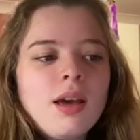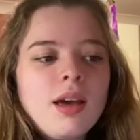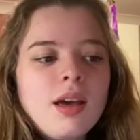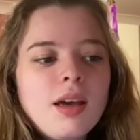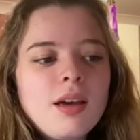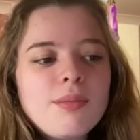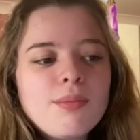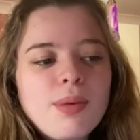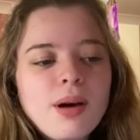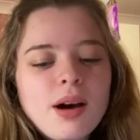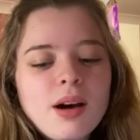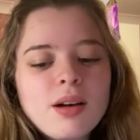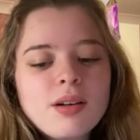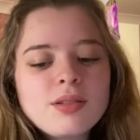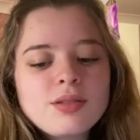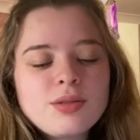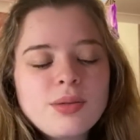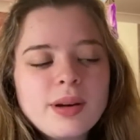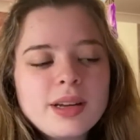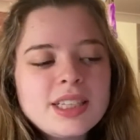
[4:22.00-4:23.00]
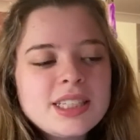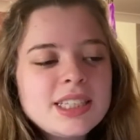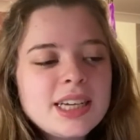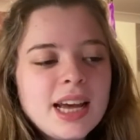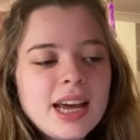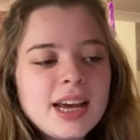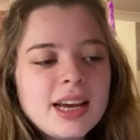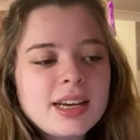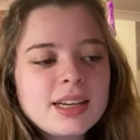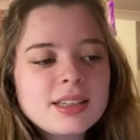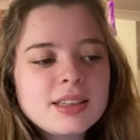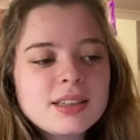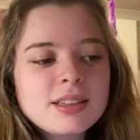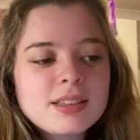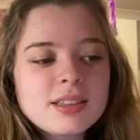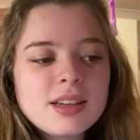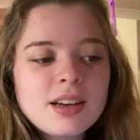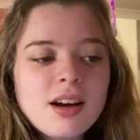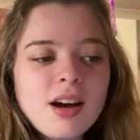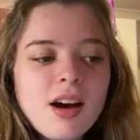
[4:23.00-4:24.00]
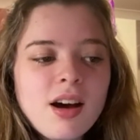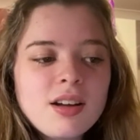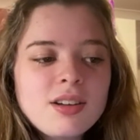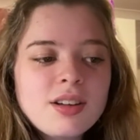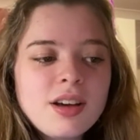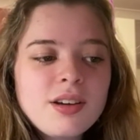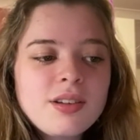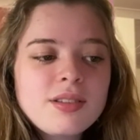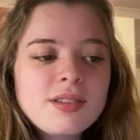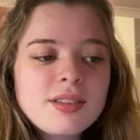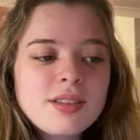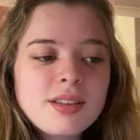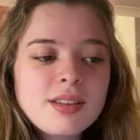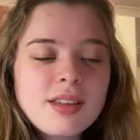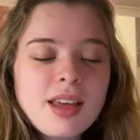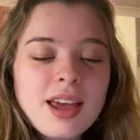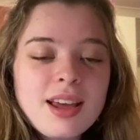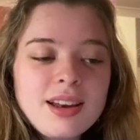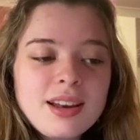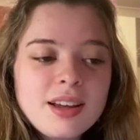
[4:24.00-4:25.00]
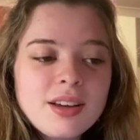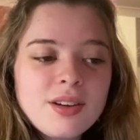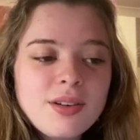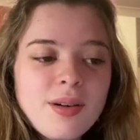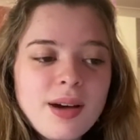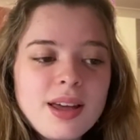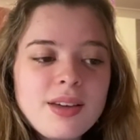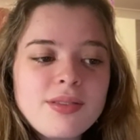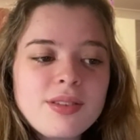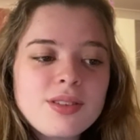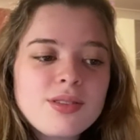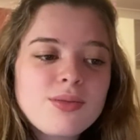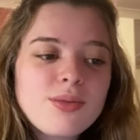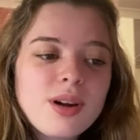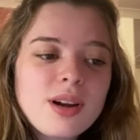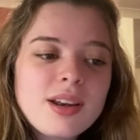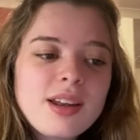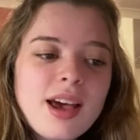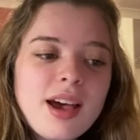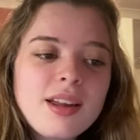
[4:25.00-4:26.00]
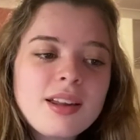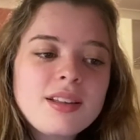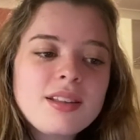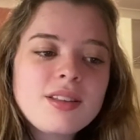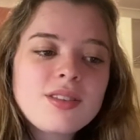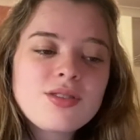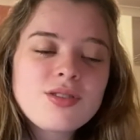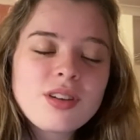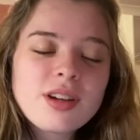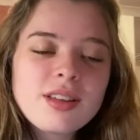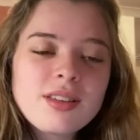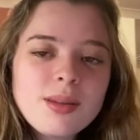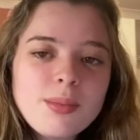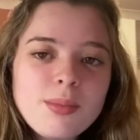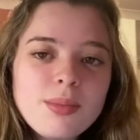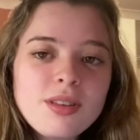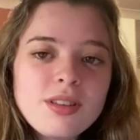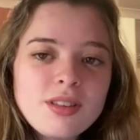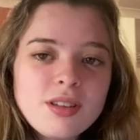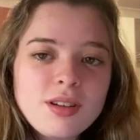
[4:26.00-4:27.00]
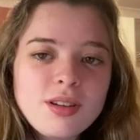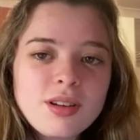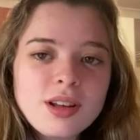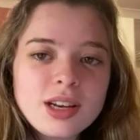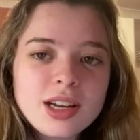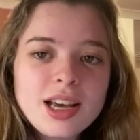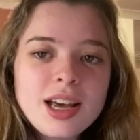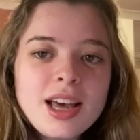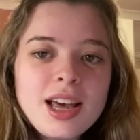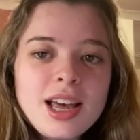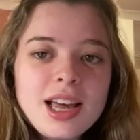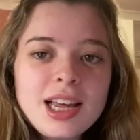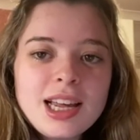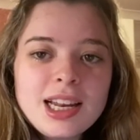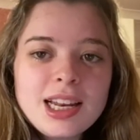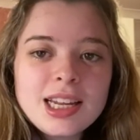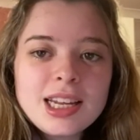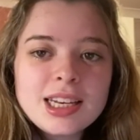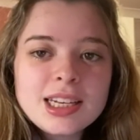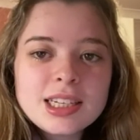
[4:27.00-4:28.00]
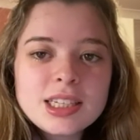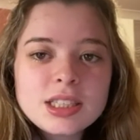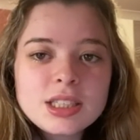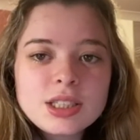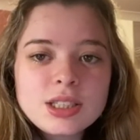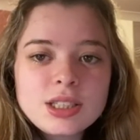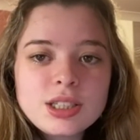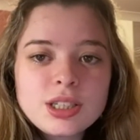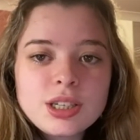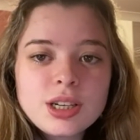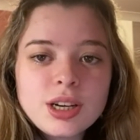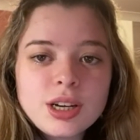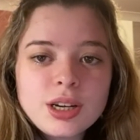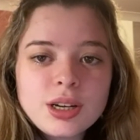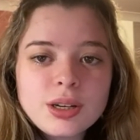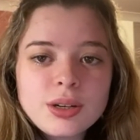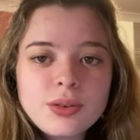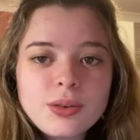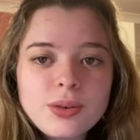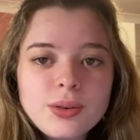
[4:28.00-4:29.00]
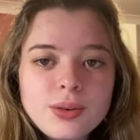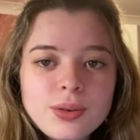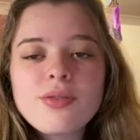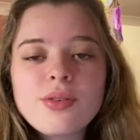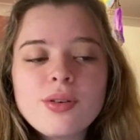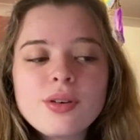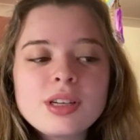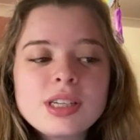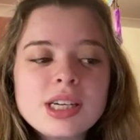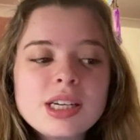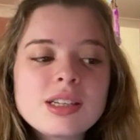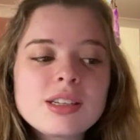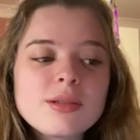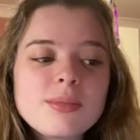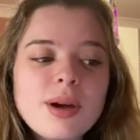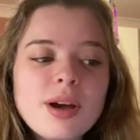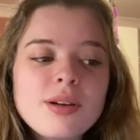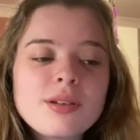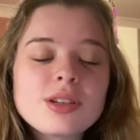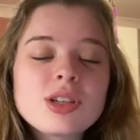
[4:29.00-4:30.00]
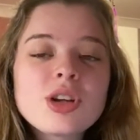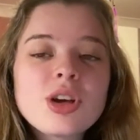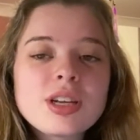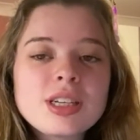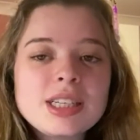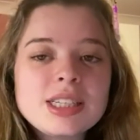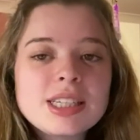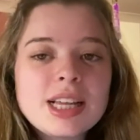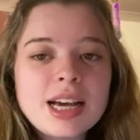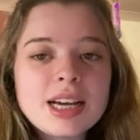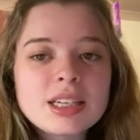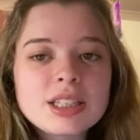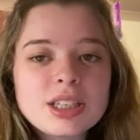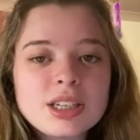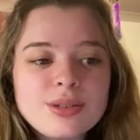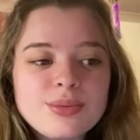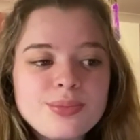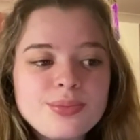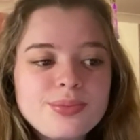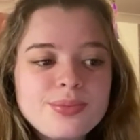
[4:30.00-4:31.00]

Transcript: In bar 28, staccato scalic quavers run down in the strings and bassoon, leading to fortissimo tutti section.